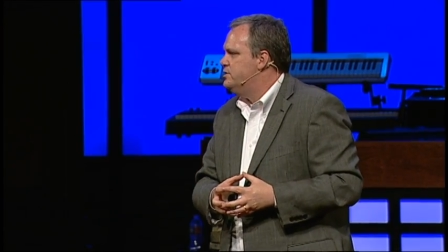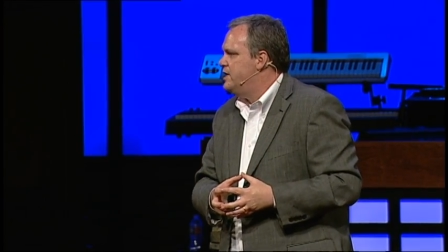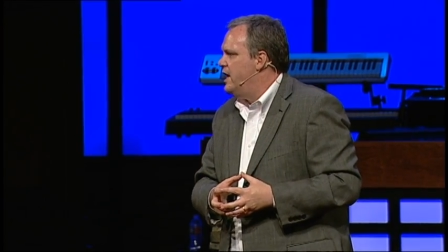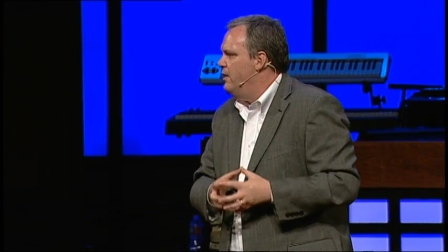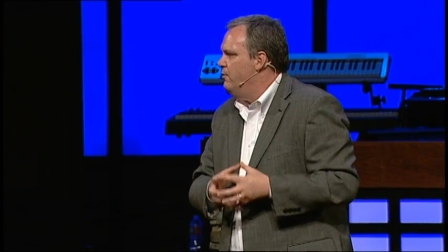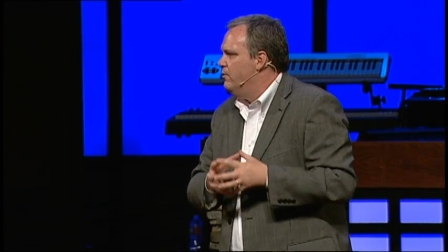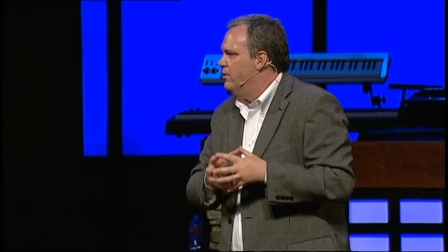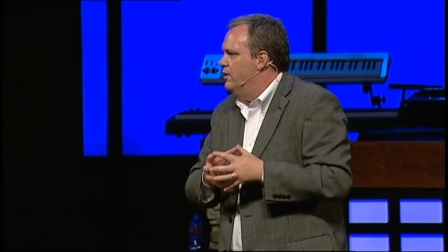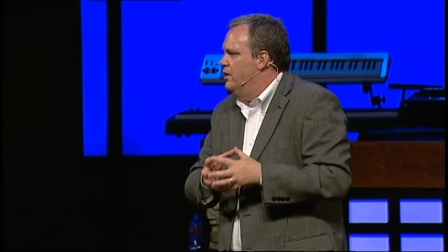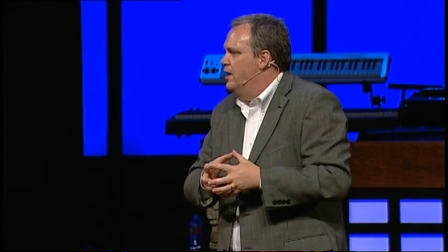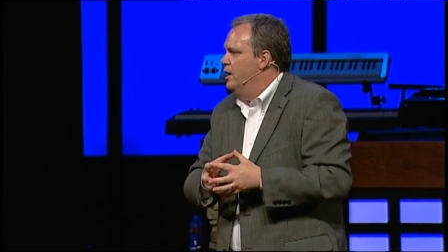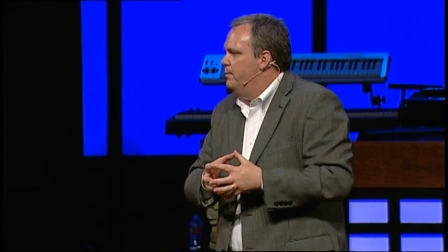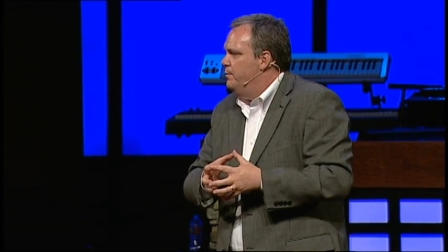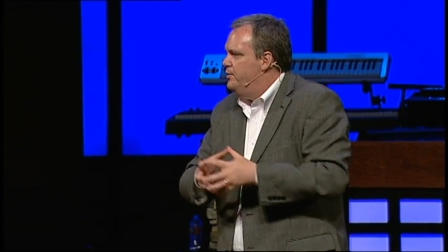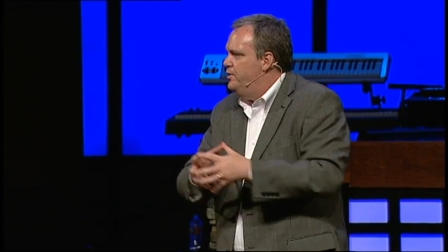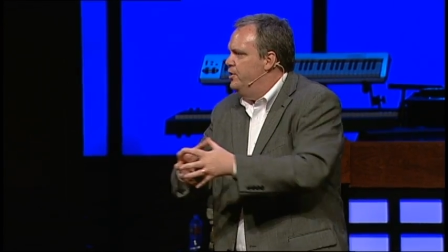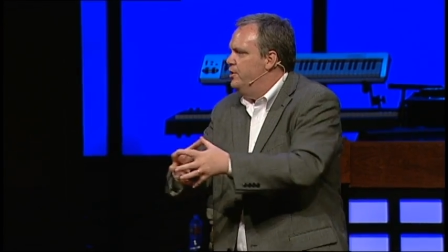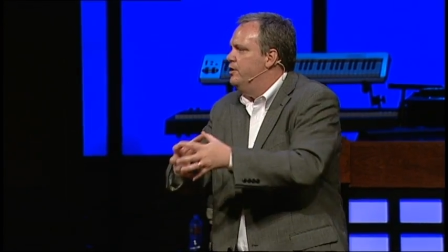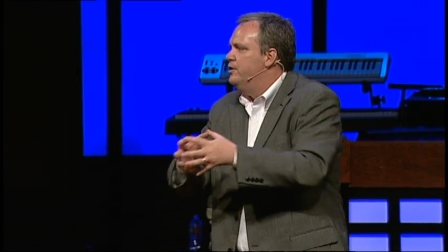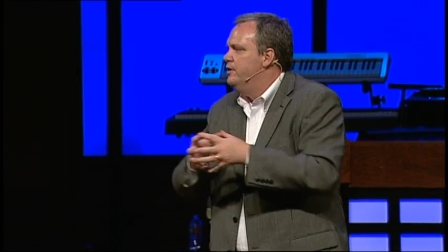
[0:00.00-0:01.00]
They were
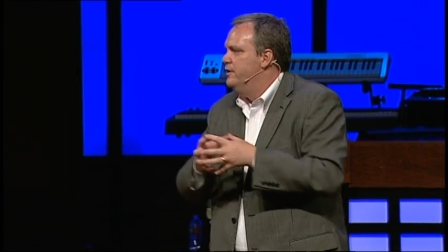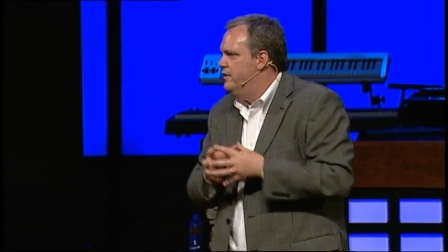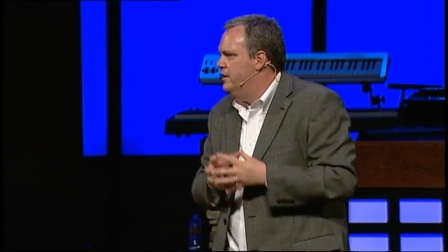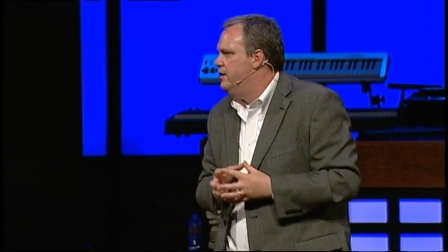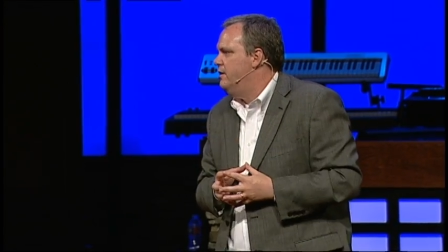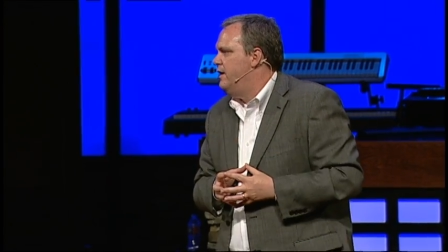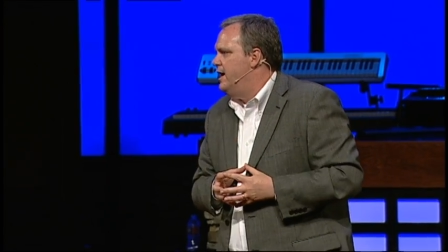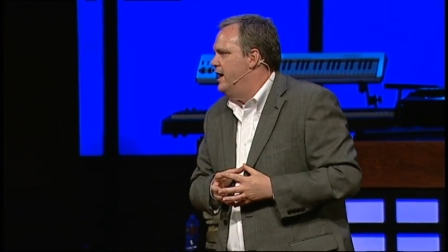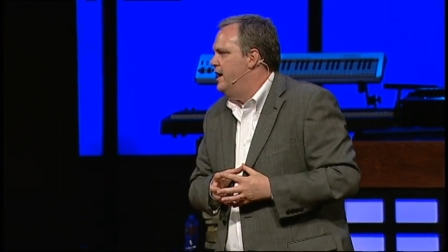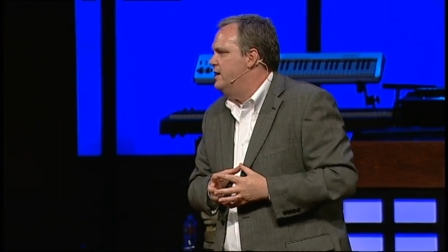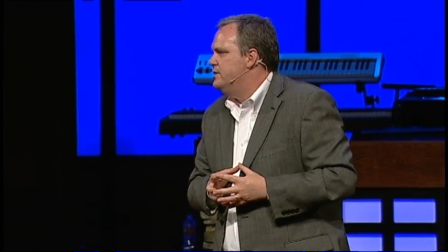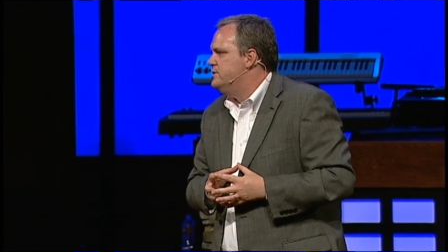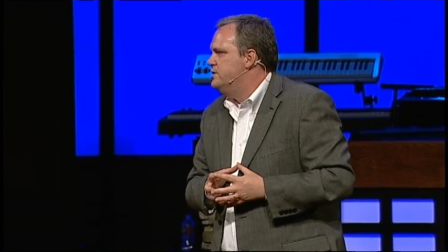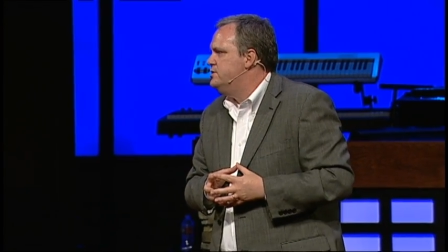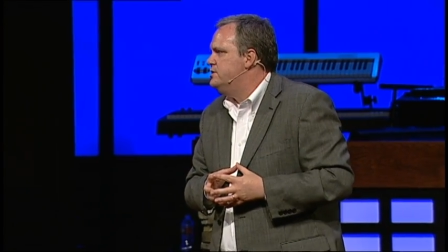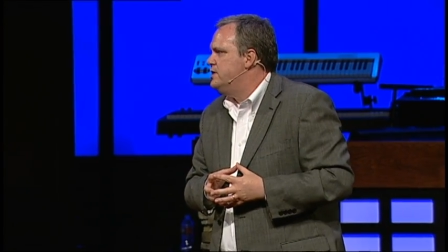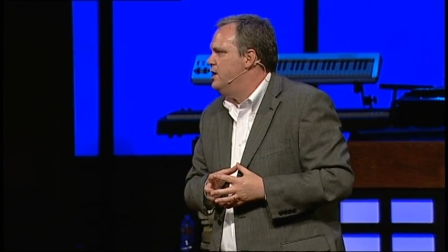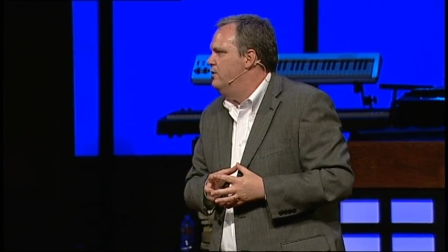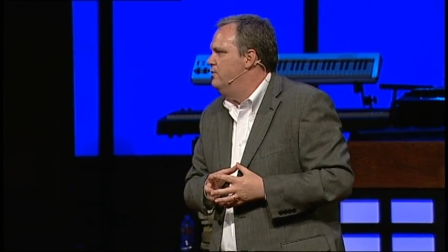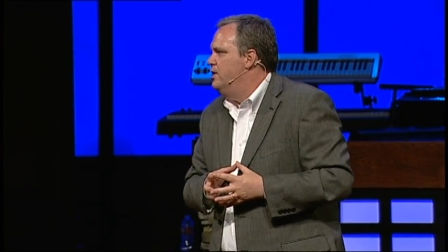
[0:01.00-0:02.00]
pure in their eyes. And
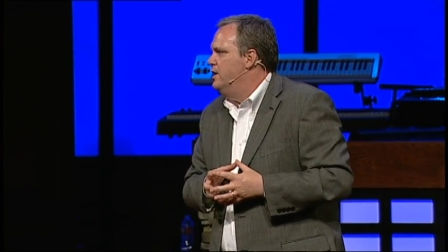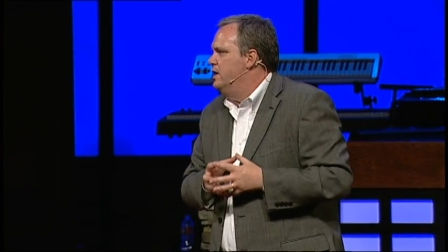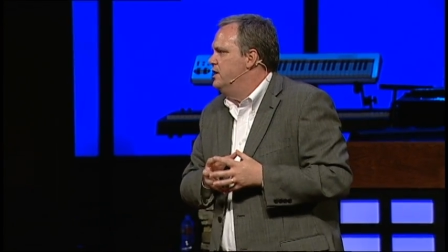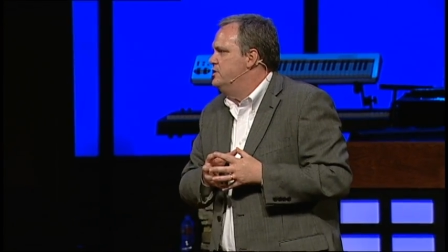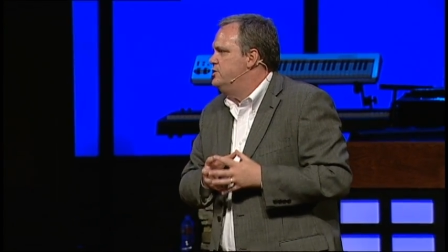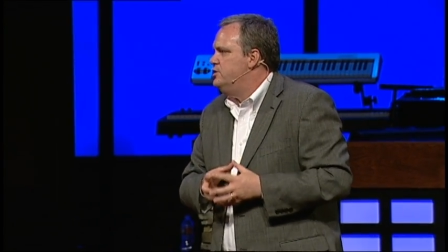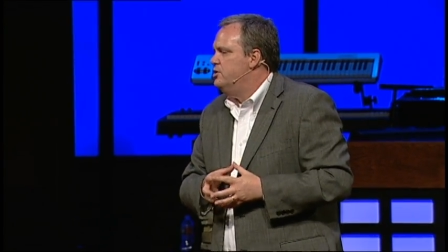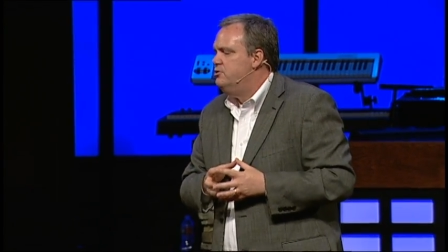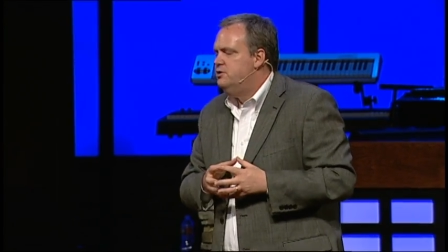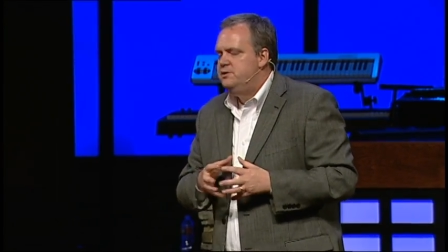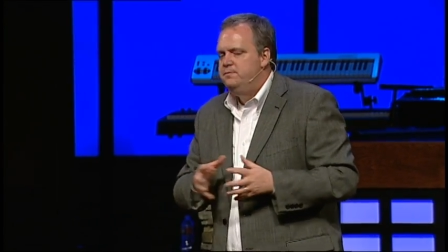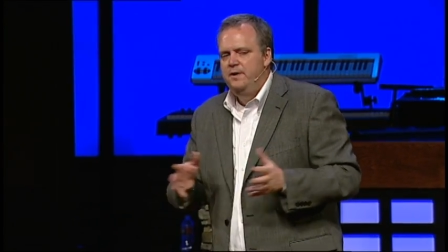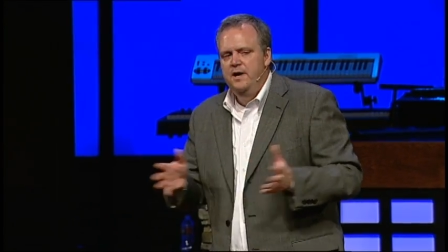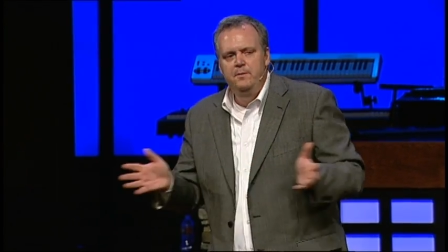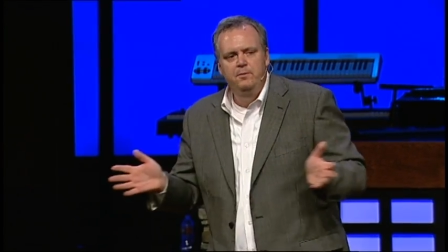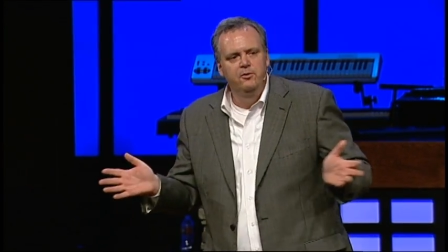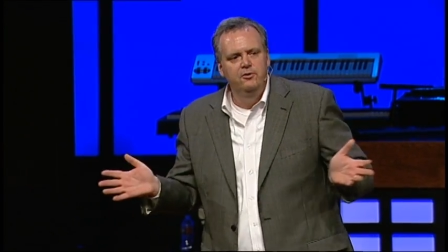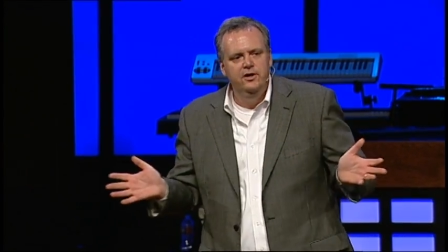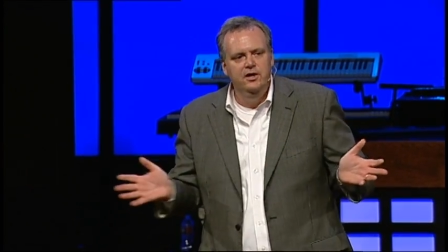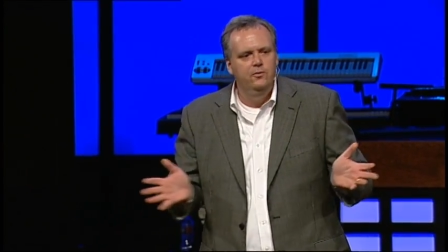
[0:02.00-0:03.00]
so Jewish
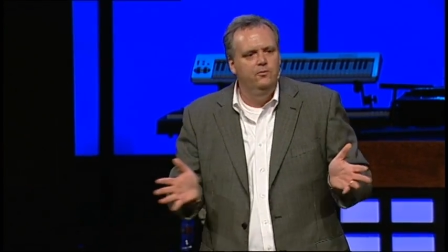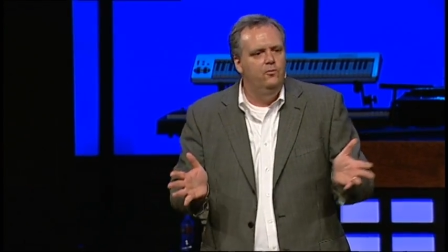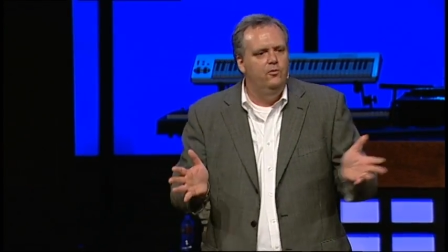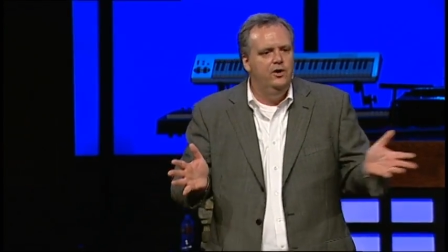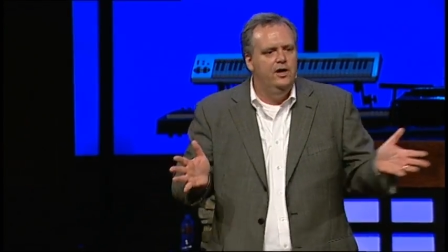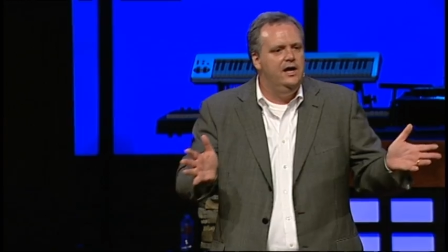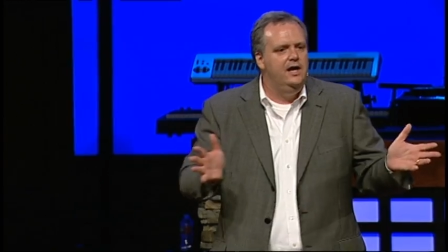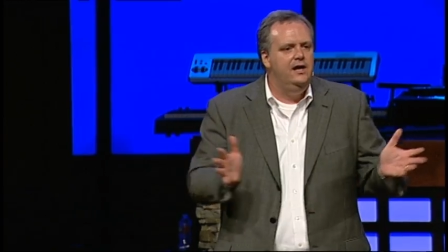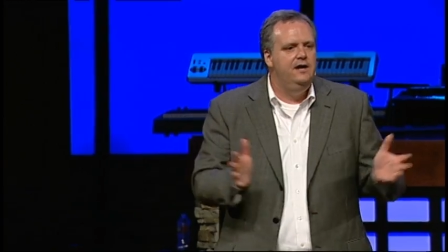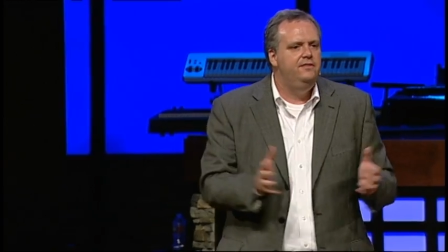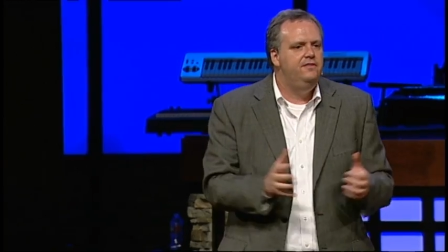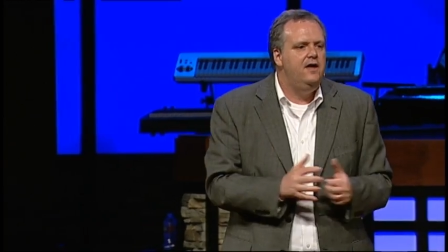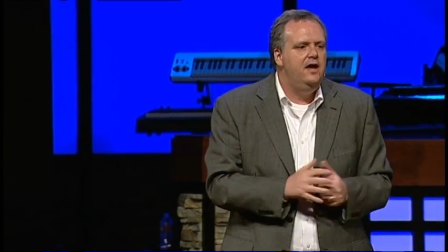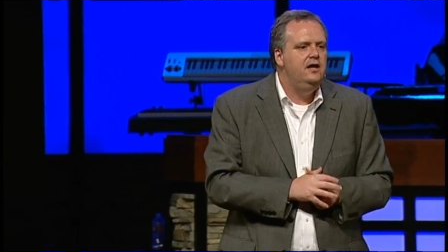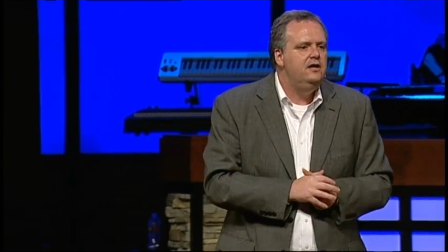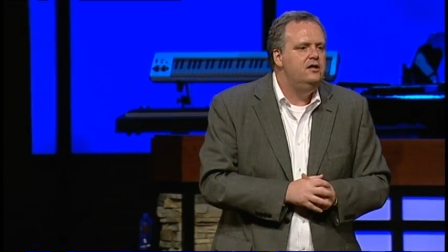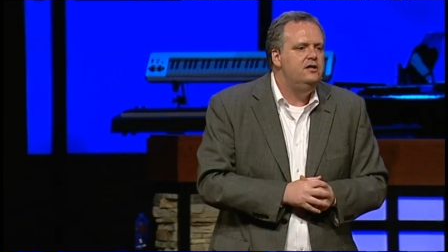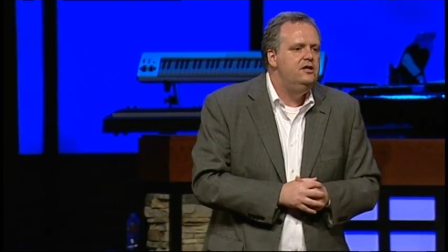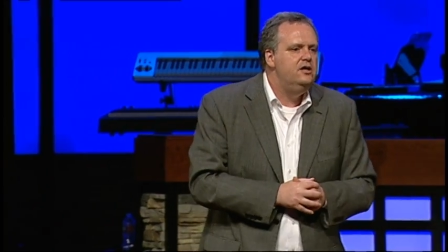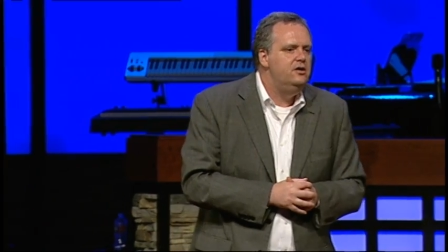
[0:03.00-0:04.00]
people didn't want
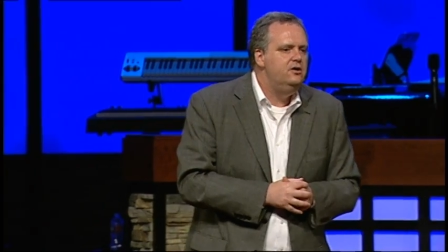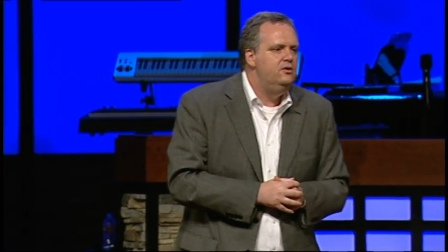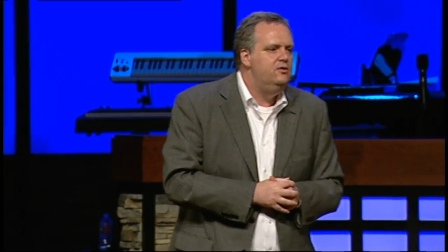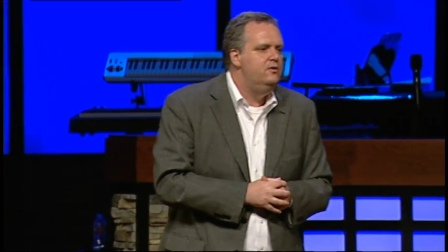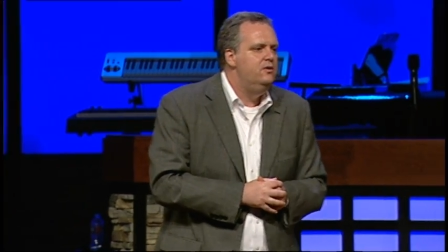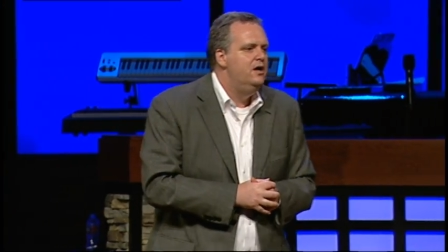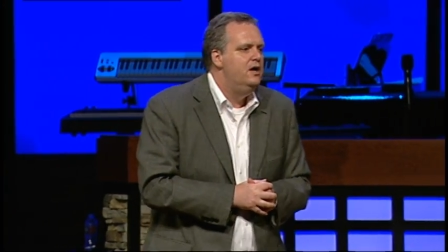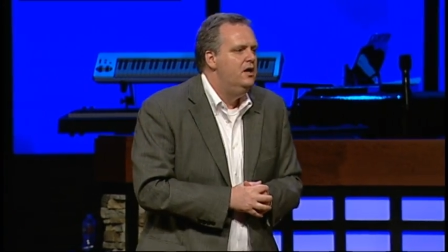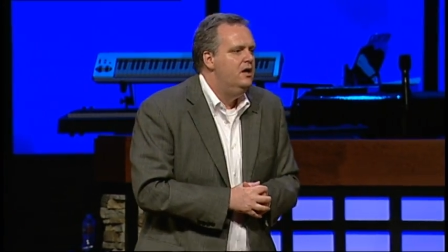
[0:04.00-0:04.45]
anything to do